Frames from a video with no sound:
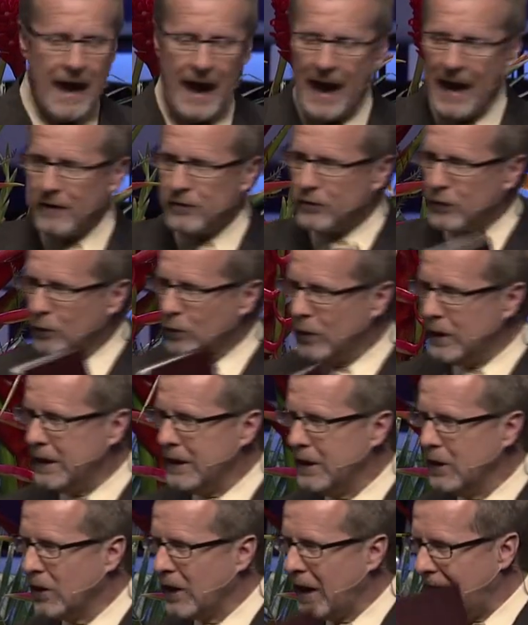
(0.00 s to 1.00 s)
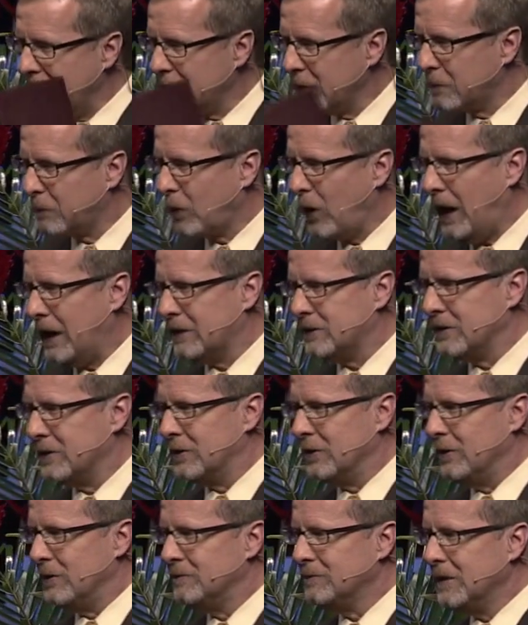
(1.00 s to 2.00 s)
and the real and the
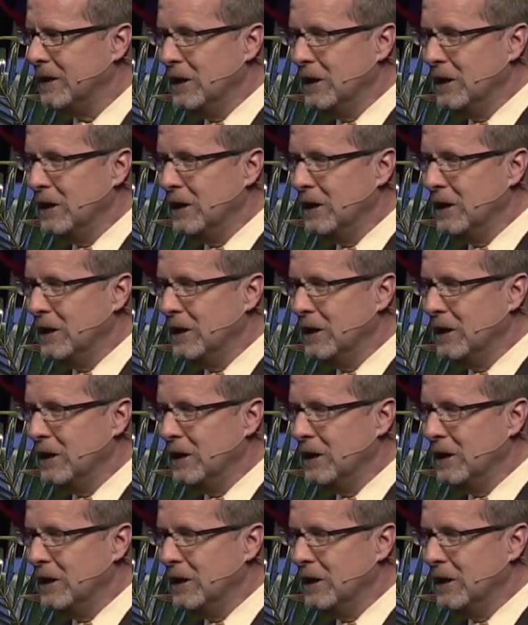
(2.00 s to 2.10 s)
practical.